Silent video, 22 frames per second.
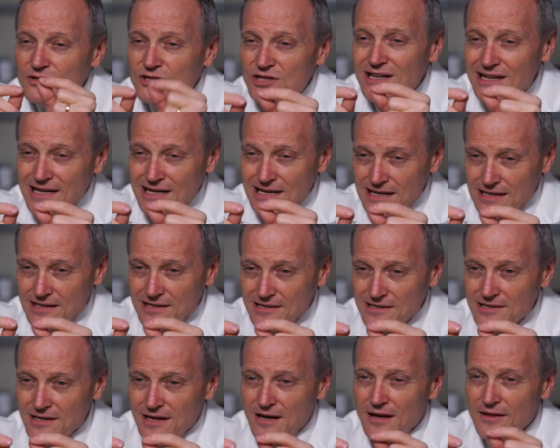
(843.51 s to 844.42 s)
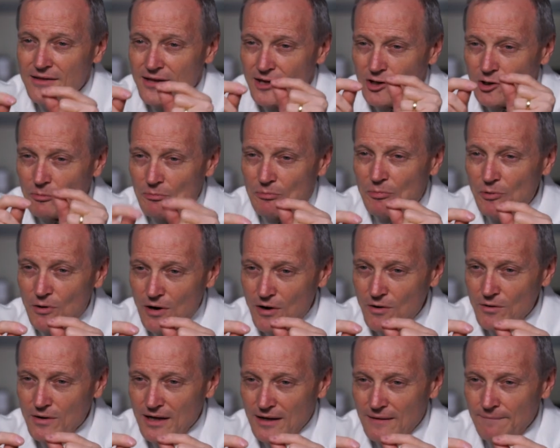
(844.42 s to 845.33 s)
genes that are
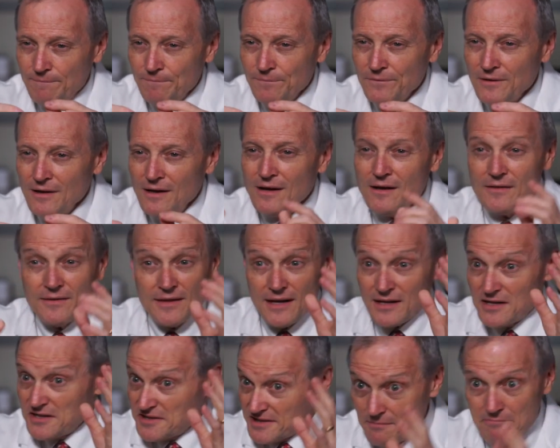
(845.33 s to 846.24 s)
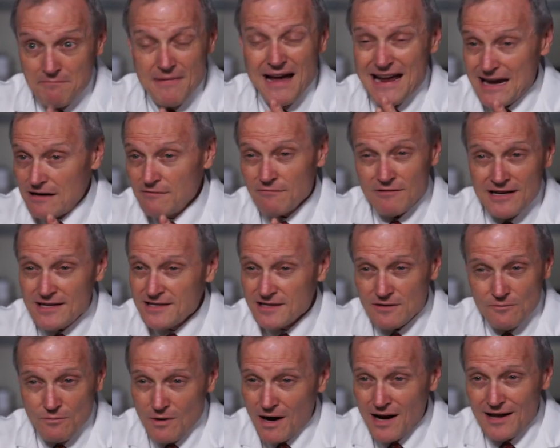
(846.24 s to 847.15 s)
broken that is the main
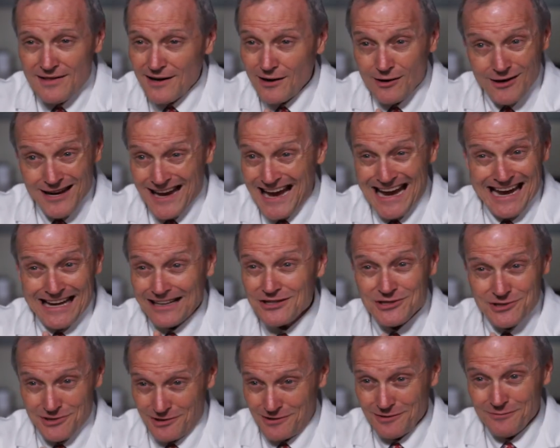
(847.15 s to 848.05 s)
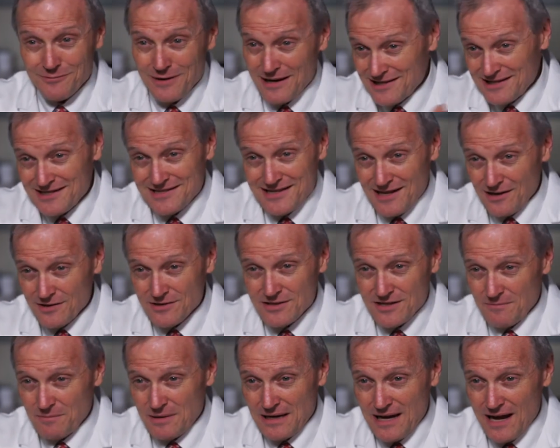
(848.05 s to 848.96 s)
reason why they're cancer, why the
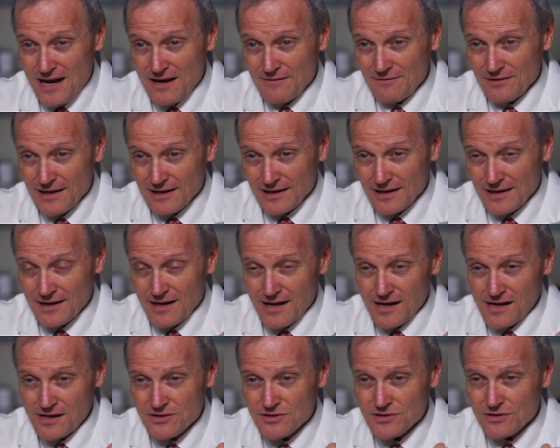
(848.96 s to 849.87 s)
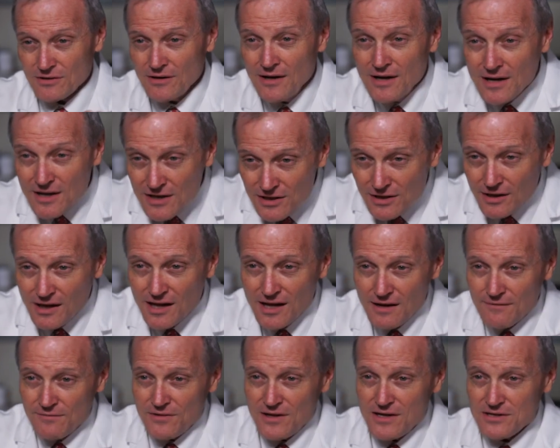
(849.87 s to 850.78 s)
cells have behaved like a cancer. You
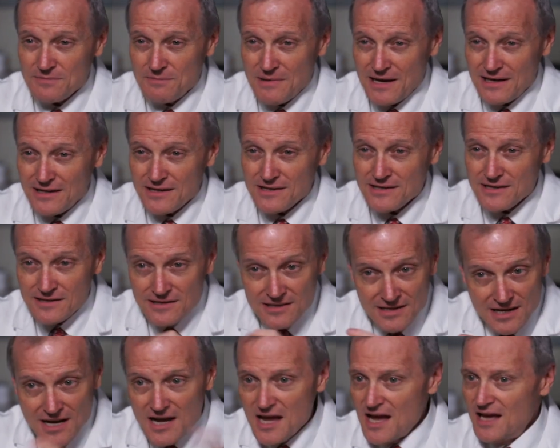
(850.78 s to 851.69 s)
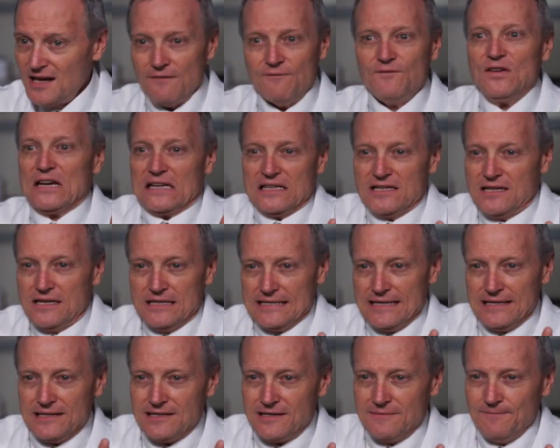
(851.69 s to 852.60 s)
give these medicines and it
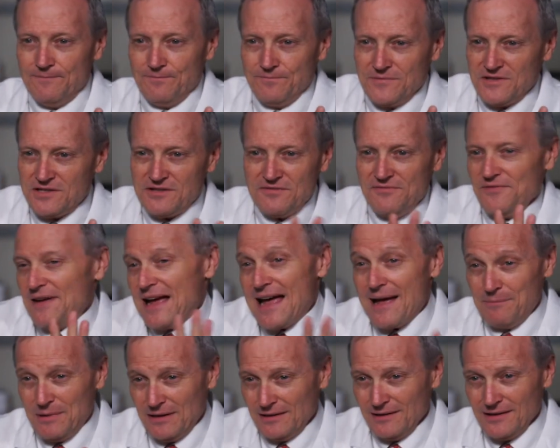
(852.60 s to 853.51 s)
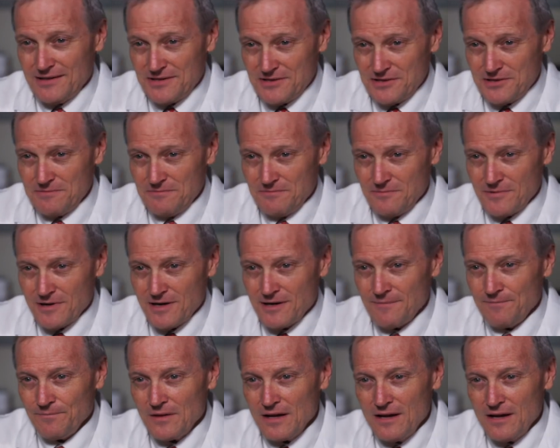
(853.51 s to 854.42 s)
fixes it. It's fabulous, right?